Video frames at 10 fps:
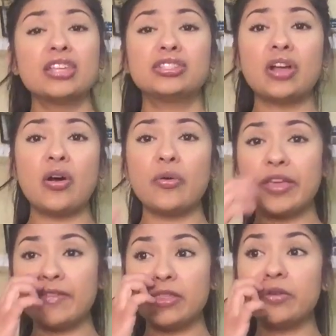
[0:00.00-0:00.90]
So
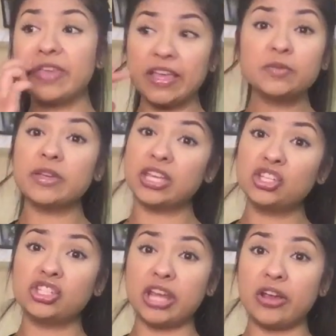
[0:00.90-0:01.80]
even though yes, we
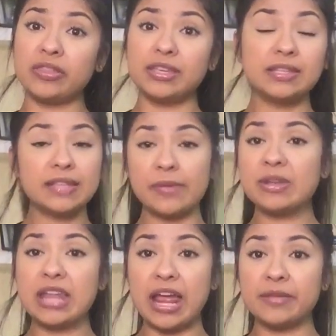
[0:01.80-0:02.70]
each share the same
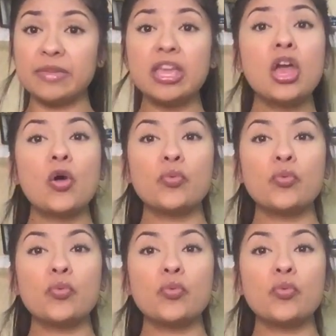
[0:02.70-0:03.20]
anatomy,